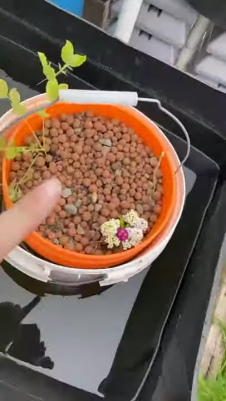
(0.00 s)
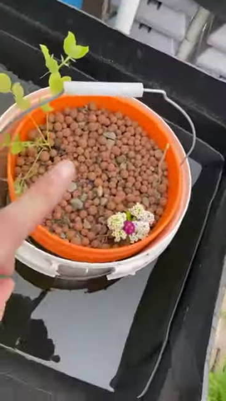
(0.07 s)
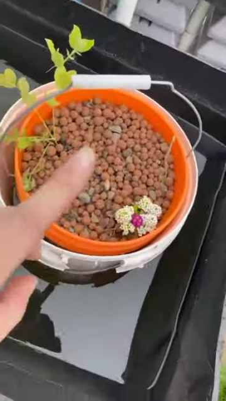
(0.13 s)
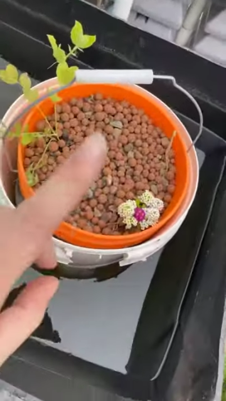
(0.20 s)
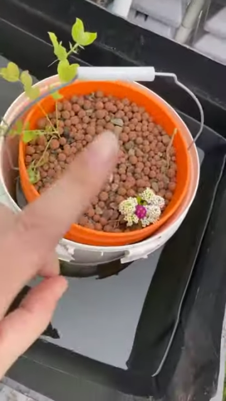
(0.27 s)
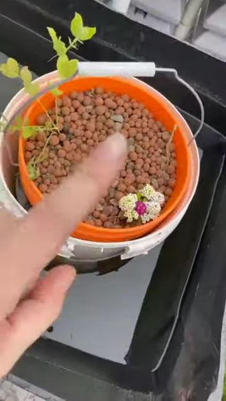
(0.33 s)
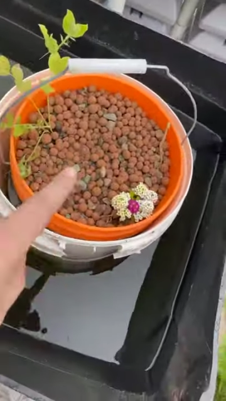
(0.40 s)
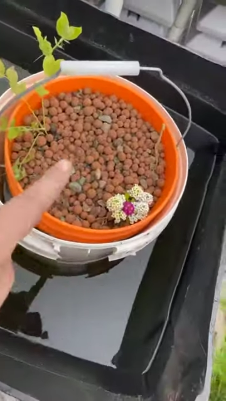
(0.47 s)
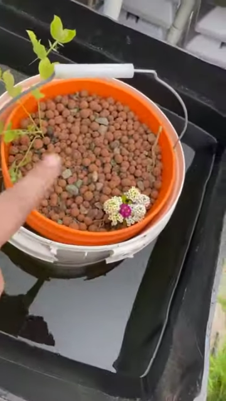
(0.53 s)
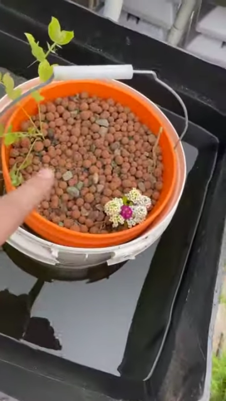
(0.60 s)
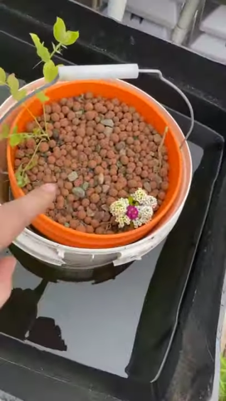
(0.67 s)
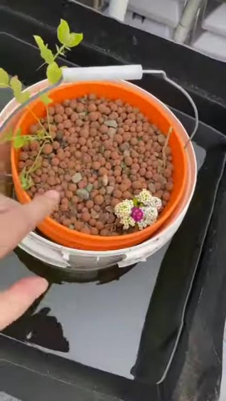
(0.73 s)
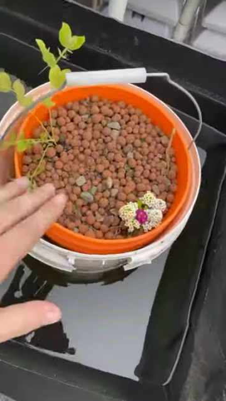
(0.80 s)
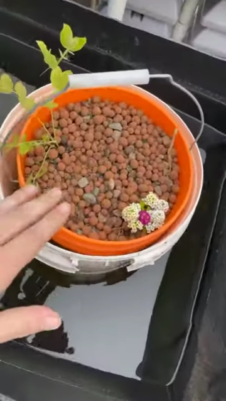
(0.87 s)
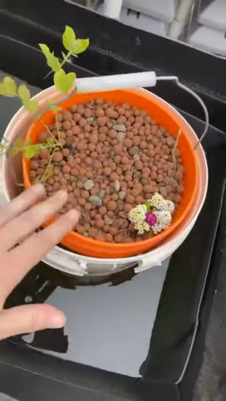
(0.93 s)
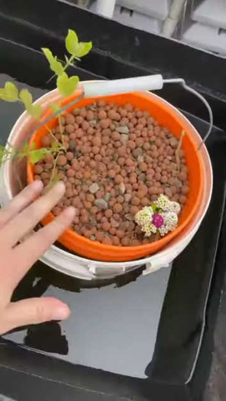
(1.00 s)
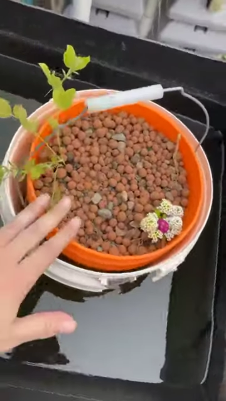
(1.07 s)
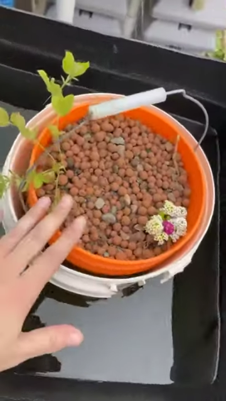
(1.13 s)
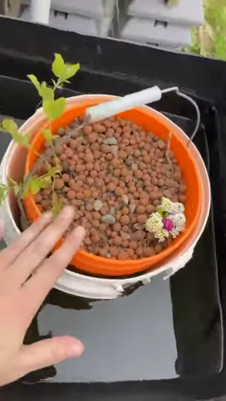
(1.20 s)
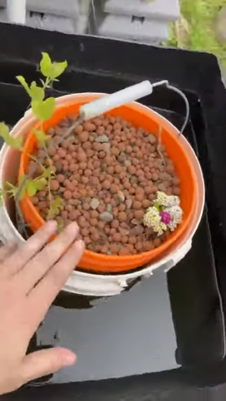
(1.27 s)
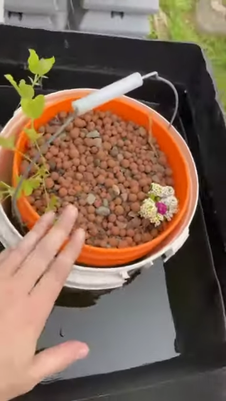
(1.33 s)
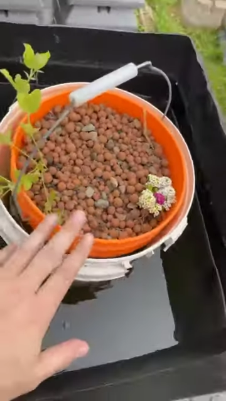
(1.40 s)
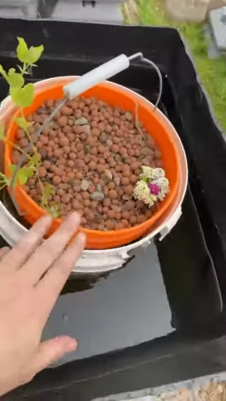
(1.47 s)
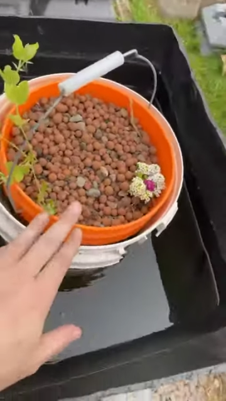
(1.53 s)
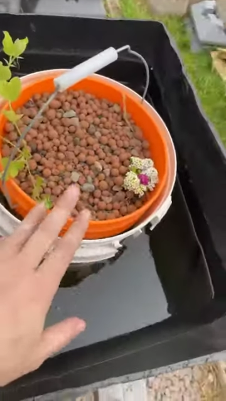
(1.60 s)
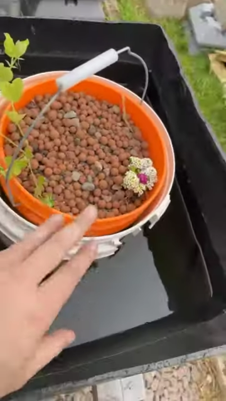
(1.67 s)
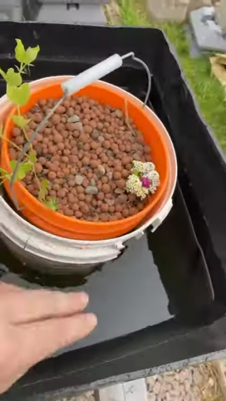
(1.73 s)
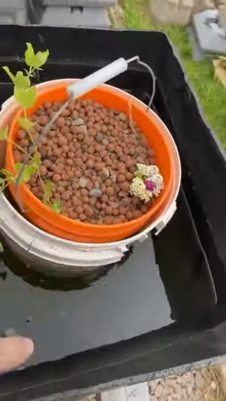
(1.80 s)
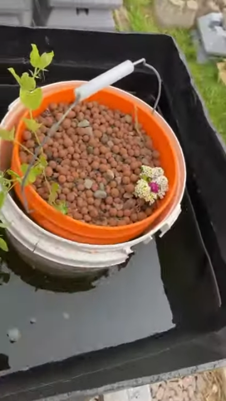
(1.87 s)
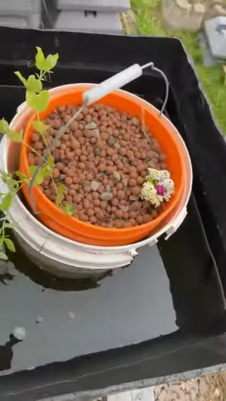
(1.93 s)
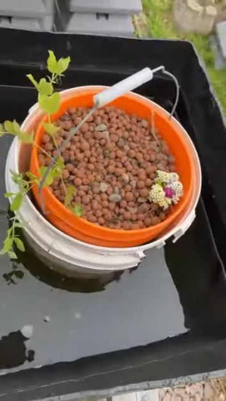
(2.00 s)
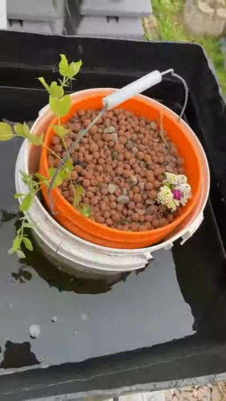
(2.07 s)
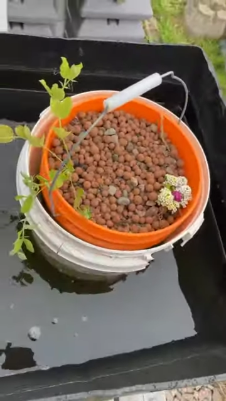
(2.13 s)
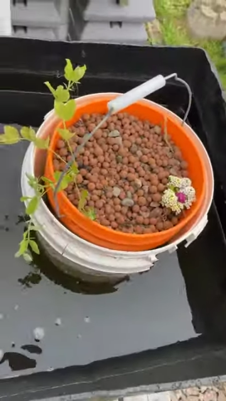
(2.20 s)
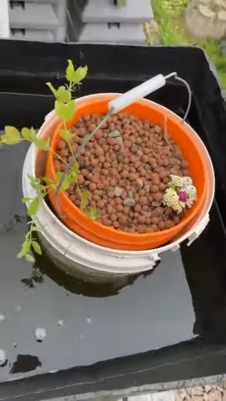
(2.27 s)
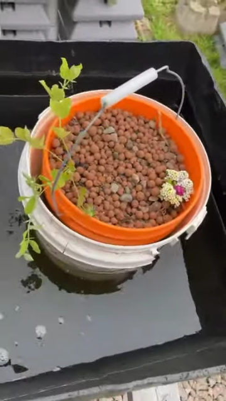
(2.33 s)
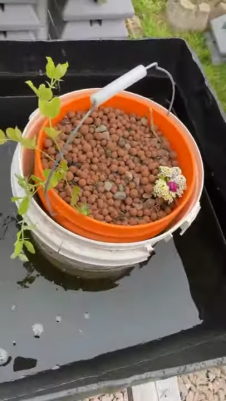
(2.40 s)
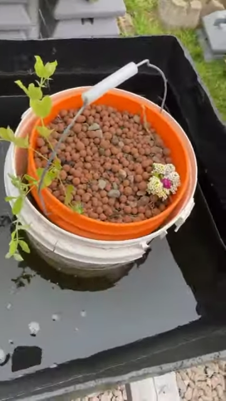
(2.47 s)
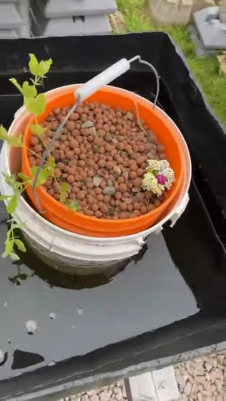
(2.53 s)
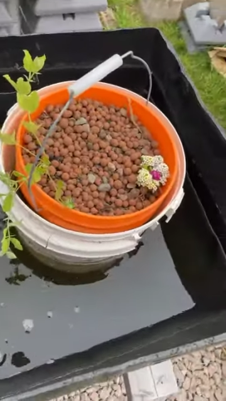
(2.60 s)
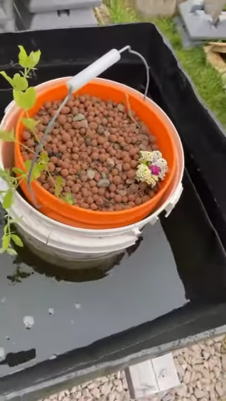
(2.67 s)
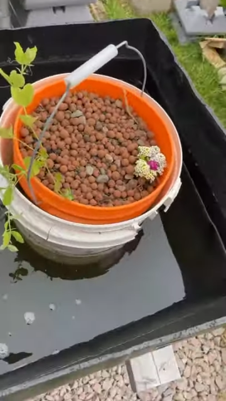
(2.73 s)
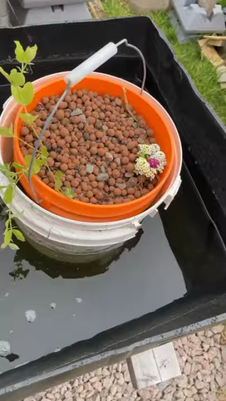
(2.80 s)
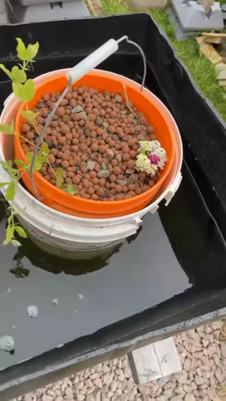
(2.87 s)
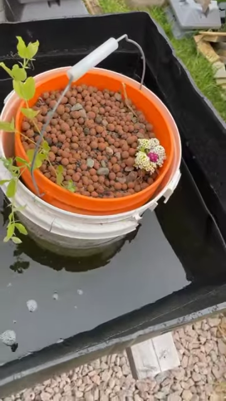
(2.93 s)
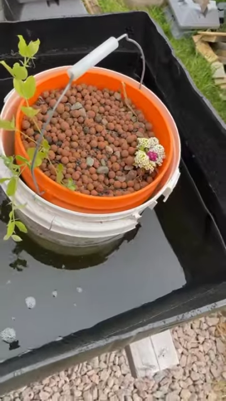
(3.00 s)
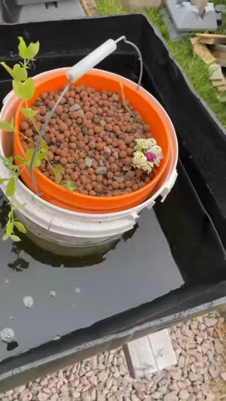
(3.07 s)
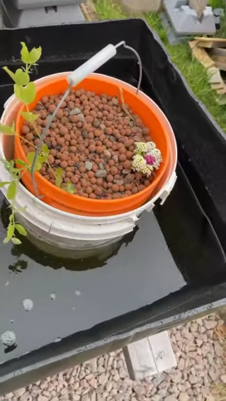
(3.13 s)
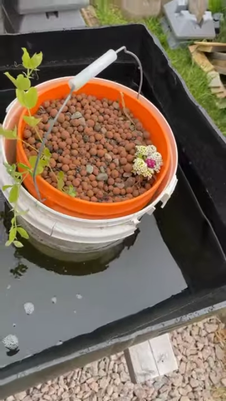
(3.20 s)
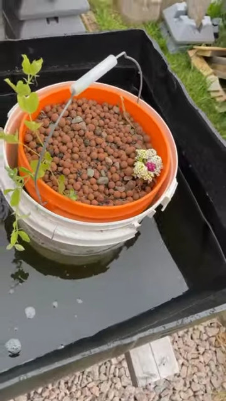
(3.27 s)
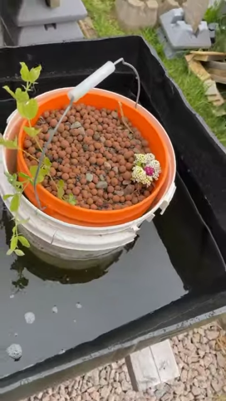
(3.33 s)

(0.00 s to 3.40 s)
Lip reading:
[unreadable: no face in view]